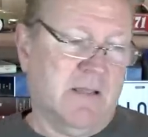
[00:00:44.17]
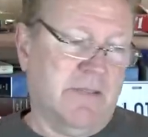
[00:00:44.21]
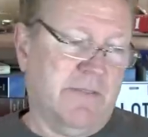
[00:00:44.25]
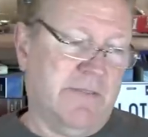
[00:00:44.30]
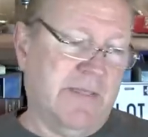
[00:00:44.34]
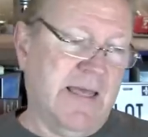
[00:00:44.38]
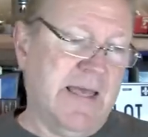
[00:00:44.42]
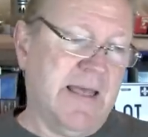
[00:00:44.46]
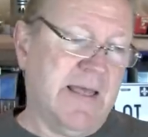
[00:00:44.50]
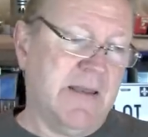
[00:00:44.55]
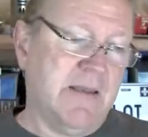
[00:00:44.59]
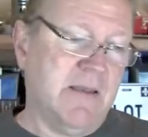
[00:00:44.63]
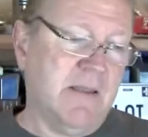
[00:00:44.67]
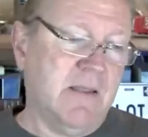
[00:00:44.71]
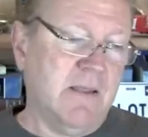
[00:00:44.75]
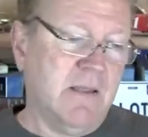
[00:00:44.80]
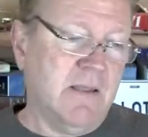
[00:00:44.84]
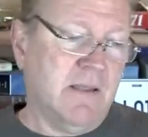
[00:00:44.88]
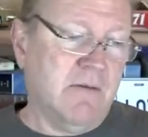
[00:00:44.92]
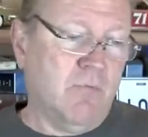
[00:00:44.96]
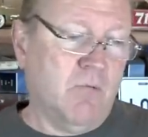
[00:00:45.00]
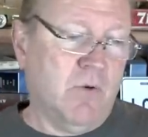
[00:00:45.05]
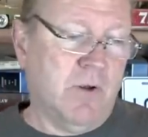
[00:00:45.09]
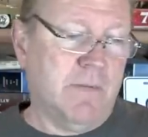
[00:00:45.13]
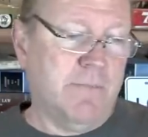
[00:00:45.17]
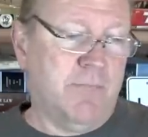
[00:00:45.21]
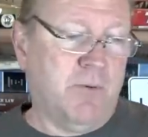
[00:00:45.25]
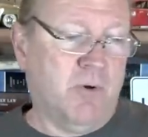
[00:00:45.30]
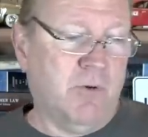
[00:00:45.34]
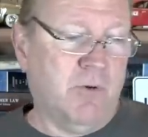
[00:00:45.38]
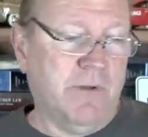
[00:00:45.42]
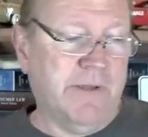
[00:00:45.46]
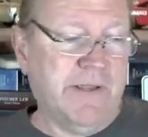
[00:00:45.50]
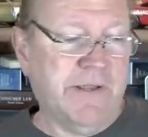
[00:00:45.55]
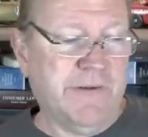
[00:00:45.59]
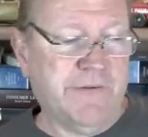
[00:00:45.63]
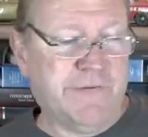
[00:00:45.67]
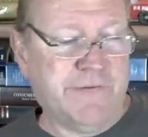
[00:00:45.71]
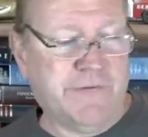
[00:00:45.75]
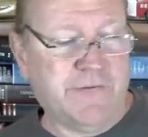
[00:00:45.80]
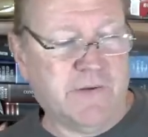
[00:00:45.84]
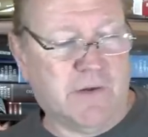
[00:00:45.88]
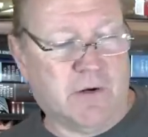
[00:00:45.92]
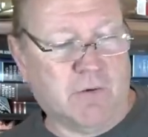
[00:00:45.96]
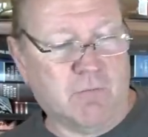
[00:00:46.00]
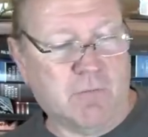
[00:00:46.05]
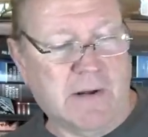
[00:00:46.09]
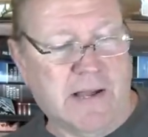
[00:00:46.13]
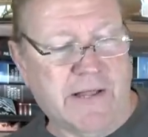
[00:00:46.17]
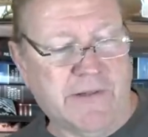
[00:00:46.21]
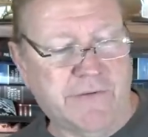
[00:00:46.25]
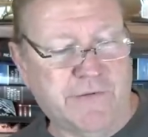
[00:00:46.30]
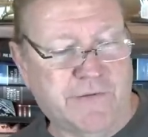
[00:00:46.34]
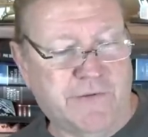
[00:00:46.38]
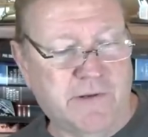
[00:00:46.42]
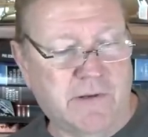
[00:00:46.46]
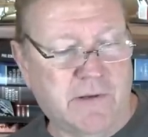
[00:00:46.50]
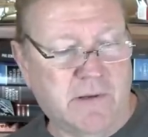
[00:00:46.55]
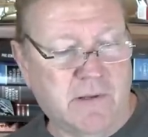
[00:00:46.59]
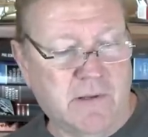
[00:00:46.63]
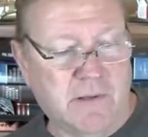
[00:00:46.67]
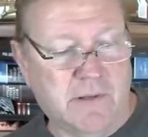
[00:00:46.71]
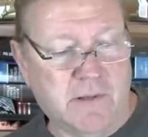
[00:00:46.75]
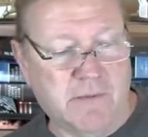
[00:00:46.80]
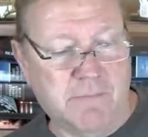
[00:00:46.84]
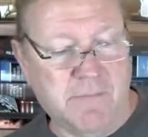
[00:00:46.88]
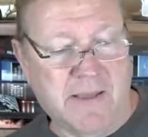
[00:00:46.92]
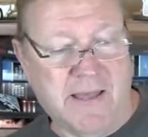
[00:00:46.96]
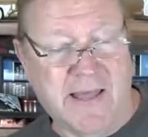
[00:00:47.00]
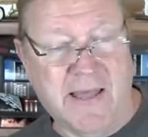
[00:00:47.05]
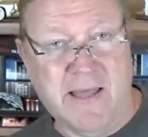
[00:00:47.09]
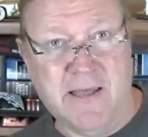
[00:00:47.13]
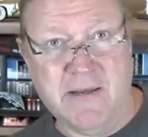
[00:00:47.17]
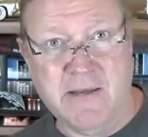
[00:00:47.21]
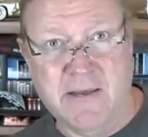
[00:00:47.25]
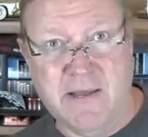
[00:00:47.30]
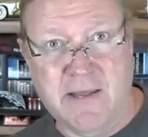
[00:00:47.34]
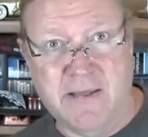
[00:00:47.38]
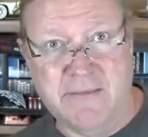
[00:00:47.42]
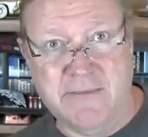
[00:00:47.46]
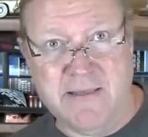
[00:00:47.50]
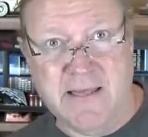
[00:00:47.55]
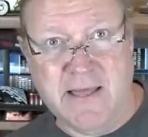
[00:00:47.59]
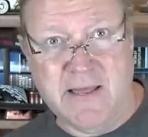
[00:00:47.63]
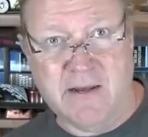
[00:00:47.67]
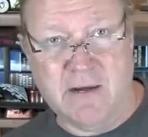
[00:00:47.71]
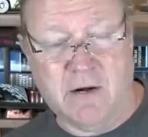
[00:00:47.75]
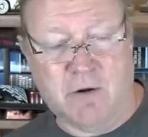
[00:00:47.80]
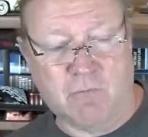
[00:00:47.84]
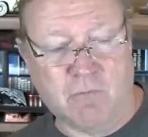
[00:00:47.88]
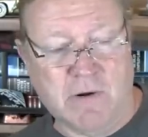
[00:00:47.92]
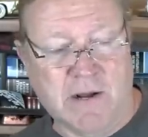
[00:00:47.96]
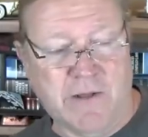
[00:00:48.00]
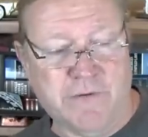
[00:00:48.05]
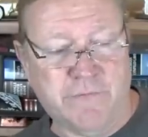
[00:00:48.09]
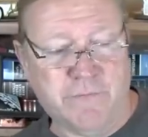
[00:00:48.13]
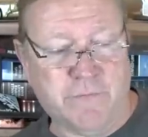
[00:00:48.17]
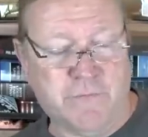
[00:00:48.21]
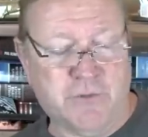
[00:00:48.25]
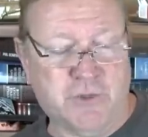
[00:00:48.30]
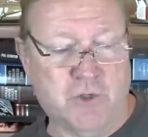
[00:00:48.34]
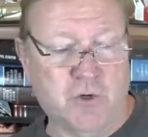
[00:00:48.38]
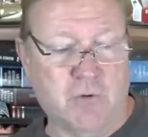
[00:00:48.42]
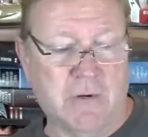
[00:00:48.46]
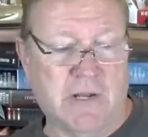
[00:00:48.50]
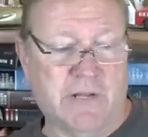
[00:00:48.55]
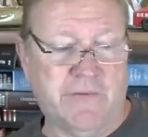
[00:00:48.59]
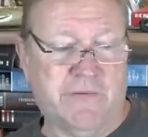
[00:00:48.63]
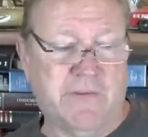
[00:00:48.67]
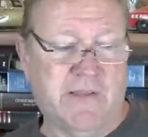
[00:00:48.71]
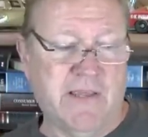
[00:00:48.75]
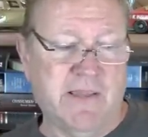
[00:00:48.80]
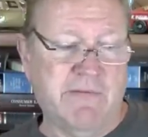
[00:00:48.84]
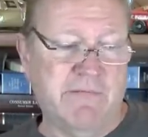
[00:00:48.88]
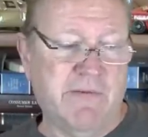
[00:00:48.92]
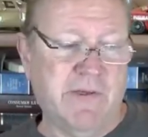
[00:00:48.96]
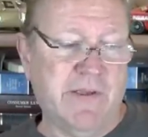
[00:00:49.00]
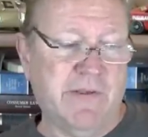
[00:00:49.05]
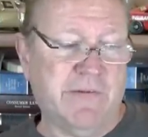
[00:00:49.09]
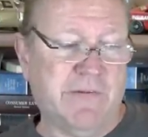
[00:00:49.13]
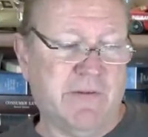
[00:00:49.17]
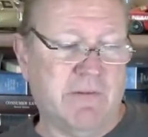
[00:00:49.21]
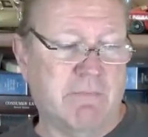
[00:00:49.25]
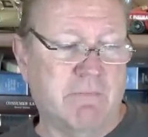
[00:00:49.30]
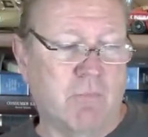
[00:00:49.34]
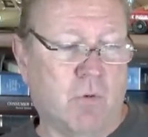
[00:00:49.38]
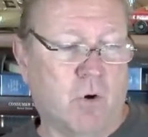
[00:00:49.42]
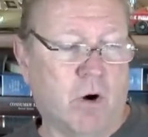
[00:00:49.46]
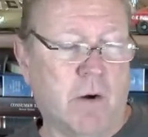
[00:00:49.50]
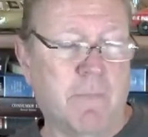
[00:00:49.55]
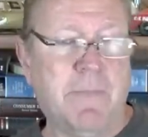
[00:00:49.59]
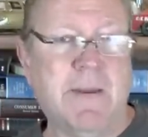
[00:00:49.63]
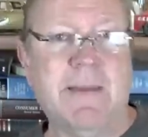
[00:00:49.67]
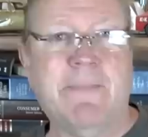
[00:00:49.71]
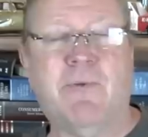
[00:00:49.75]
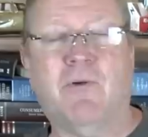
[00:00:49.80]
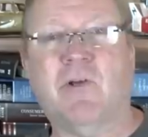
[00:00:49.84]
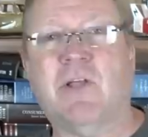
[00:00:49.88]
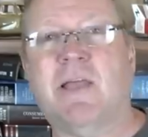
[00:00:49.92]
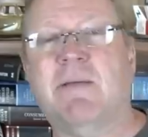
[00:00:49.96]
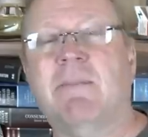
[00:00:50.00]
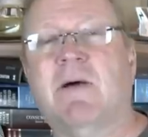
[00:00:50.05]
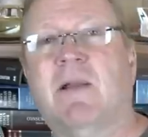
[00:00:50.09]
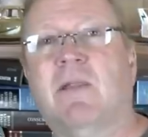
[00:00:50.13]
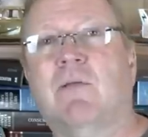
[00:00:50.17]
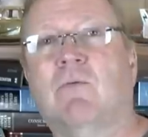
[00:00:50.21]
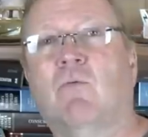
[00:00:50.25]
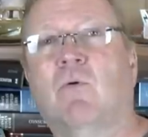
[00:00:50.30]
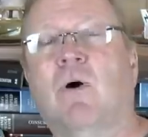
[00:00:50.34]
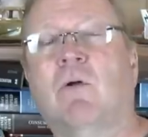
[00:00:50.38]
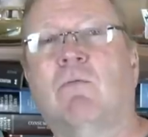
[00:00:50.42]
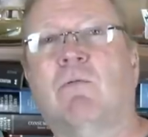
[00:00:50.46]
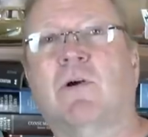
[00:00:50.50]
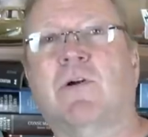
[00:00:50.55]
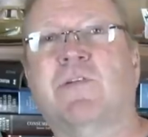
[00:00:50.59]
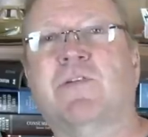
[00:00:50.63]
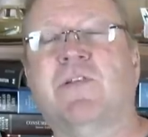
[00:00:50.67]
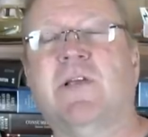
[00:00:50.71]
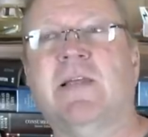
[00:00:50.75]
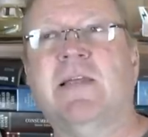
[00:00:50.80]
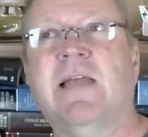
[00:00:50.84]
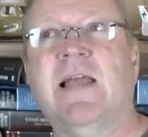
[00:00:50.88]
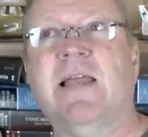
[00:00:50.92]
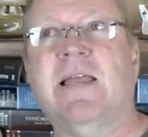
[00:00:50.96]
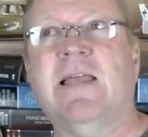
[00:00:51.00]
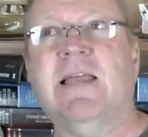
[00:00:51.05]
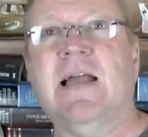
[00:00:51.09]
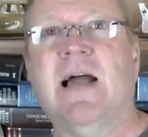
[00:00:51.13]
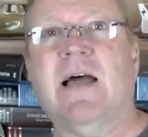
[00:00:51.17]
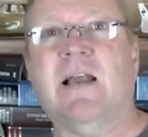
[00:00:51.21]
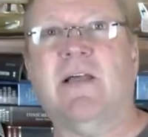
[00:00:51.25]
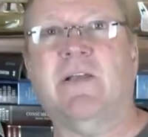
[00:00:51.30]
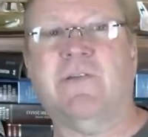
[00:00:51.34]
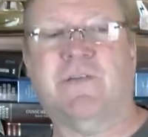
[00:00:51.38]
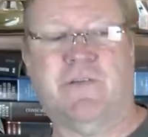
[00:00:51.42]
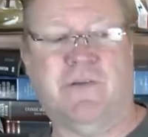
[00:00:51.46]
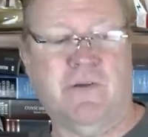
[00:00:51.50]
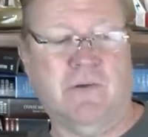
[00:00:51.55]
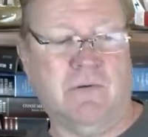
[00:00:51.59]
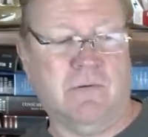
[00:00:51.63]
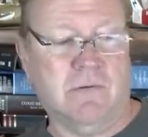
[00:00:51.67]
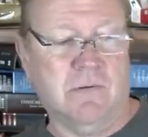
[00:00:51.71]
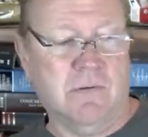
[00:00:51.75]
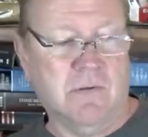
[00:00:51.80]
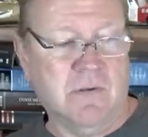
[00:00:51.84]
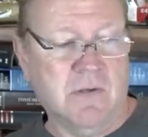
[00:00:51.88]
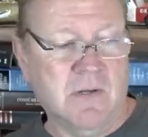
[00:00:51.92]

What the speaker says: Then, when police arrested the man and that arrest was shown on TV, some more people came out of the woodwork saying, yeah, he got us too.